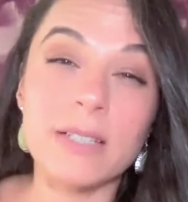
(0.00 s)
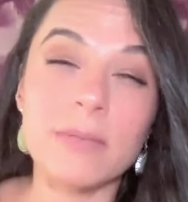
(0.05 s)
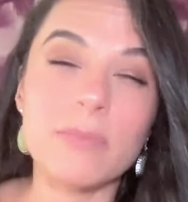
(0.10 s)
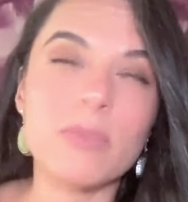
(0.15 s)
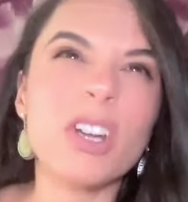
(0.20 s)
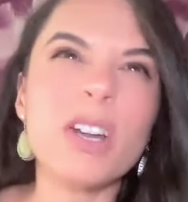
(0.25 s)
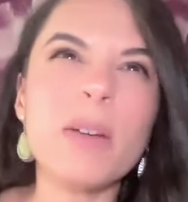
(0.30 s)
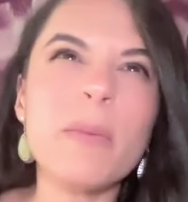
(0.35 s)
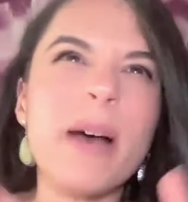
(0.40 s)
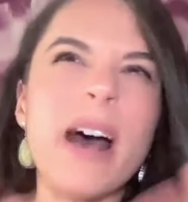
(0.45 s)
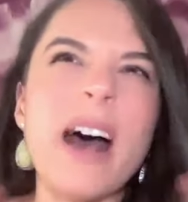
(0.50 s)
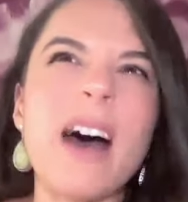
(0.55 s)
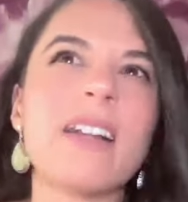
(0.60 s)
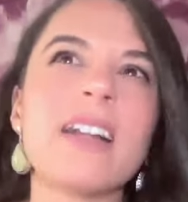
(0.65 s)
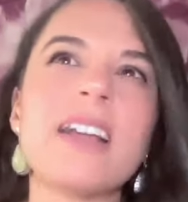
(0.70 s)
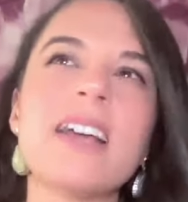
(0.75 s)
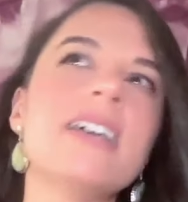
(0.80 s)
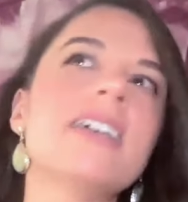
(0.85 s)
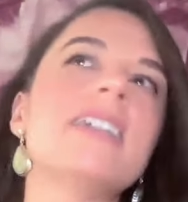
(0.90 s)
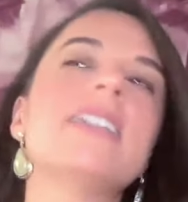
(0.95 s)
I'm not about
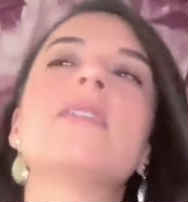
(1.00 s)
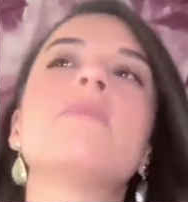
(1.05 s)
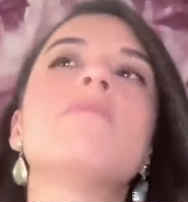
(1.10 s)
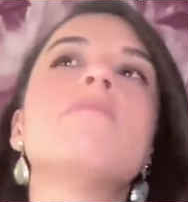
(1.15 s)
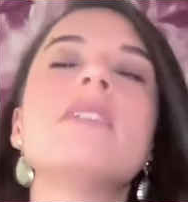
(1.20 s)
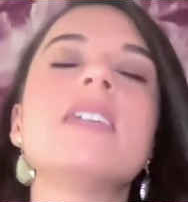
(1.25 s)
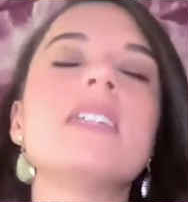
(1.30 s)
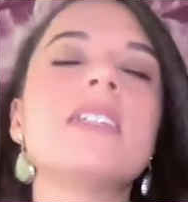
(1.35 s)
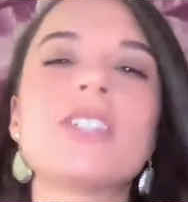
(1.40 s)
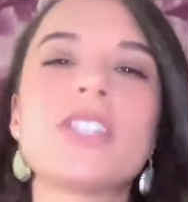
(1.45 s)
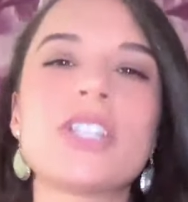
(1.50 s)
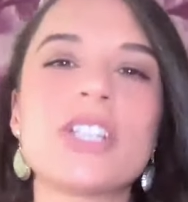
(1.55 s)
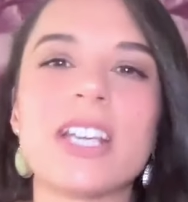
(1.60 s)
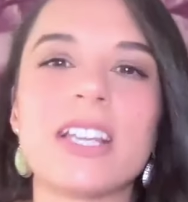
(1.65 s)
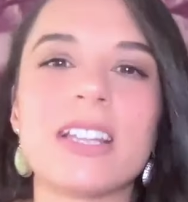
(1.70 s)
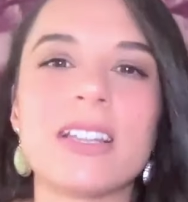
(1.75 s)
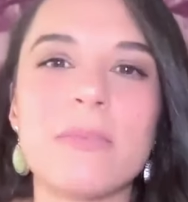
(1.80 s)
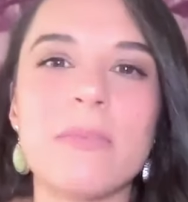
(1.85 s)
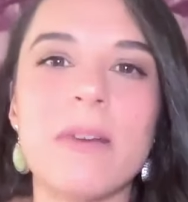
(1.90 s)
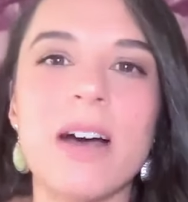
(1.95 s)

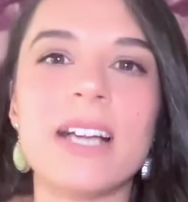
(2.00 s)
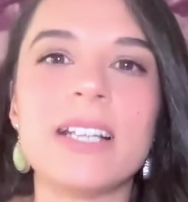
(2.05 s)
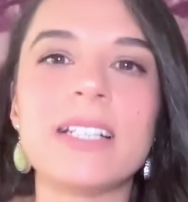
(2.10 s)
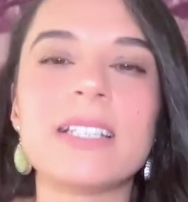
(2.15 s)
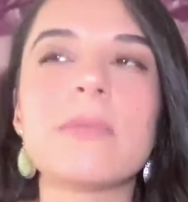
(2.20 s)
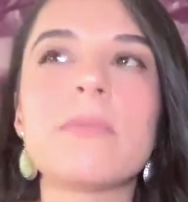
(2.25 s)
diminishing the mind,